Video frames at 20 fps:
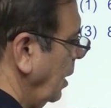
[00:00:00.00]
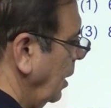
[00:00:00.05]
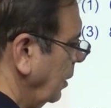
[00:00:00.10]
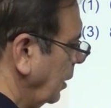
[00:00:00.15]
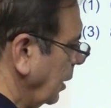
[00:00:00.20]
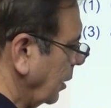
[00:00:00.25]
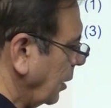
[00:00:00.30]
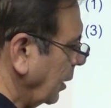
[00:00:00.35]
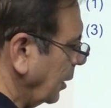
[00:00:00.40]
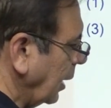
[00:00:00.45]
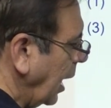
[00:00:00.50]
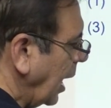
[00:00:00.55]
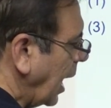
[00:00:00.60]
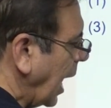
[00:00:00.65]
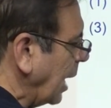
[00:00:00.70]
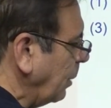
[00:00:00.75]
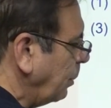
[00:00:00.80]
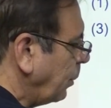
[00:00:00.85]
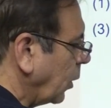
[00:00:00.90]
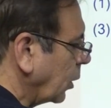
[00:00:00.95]
This is the
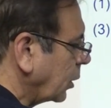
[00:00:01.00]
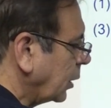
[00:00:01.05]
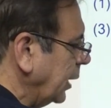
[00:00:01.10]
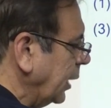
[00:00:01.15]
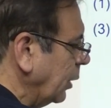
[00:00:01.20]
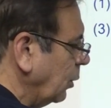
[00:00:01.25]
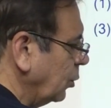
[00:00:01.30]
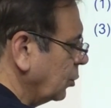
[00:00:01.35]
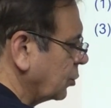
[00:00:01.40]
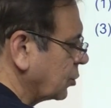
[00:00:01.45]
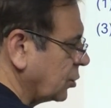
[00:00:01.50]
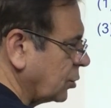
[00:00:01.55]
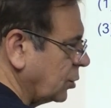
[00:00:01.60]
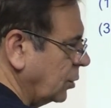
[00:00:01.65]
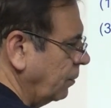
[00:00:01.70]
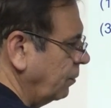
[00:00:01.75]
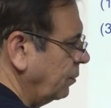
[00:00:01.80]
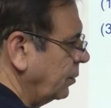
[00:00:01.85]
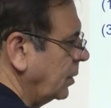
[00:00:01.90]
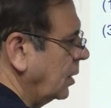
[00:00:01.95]
hypotenuse.
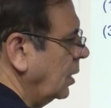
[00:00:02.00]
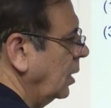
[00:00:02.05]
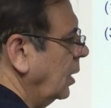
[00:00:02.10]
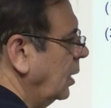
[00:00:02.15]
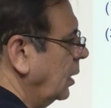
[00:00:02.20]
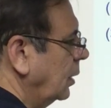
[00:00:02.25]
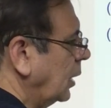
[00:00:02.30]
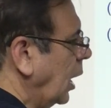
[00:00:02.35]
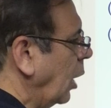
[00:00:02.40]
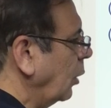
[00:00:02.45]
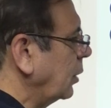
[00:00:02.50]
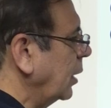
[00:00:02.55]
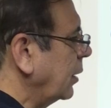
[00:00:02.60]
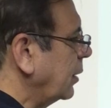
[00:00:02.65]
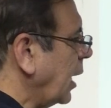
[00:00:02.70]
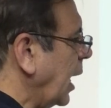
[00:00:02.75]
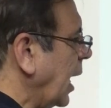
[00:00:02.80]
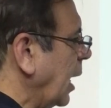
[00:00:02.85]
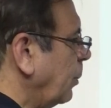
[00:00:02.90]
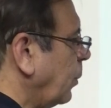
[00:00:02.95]
Now this is
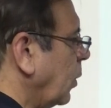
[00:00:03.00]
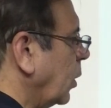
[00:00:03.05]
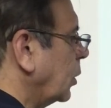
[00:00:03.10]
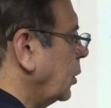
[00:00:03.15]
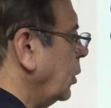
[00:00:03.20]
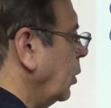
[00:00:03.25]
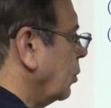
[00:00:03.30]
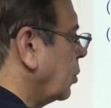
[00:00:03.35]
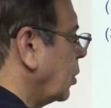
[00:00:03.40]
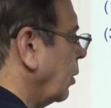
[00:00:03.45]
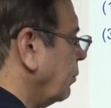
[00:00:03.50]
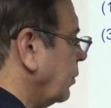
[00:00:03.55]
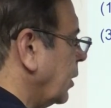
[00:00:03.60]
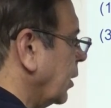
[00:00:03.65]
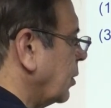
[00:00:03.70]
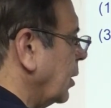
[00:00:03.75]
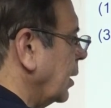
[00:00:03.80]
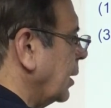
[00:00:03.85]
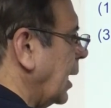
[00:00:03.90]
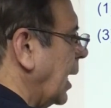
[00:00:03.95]
the hypotenuse. So
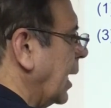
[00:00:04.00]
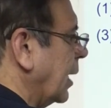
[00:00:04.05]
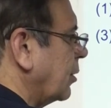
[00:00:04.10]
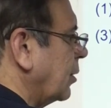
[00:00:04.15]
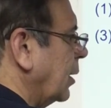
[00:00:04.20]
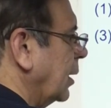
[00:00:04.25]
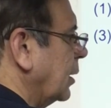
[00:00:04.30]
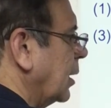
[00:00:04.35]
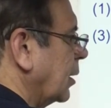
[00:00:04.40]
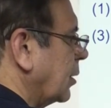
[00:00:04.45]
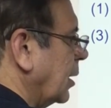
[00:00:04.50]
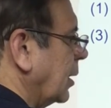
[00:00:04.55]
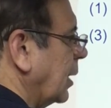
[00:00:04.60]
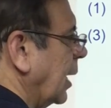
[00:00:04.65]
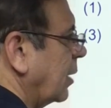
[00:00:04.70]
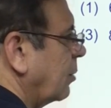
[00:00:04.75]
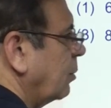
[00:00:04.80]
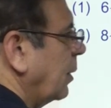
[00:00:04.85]
this is x and this is x.